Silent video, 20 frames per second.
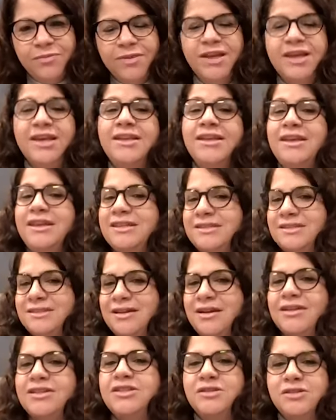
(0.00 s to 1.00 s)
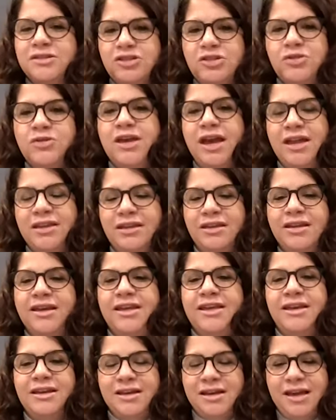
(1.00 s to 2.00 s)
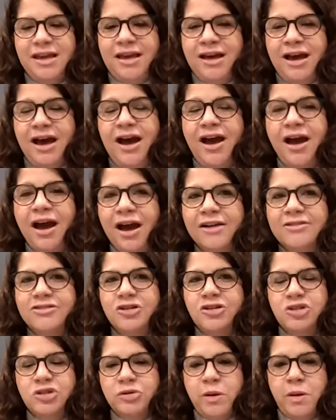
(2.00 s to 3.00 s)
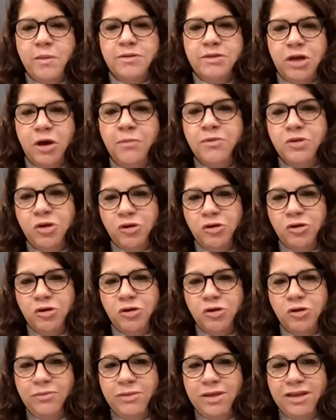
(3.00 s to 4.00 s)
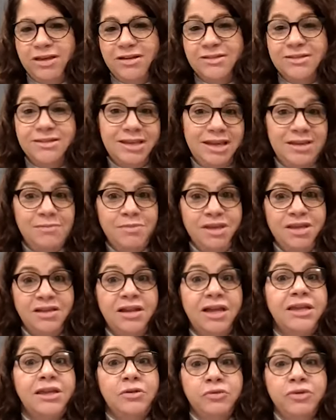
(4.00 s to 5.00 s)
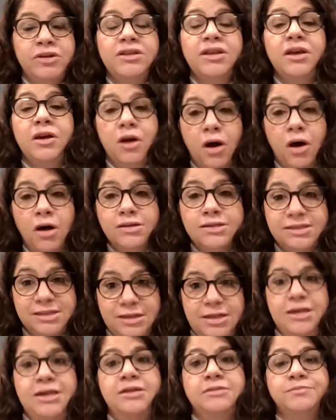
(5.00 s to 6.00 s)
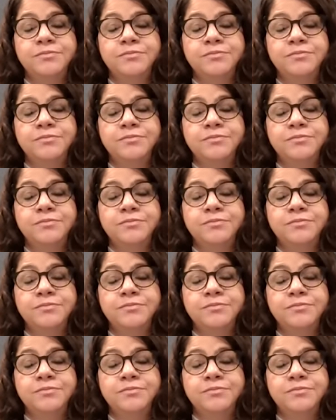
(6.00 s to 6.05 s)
it start to get like harder to adopt or not, because it can be like really costly.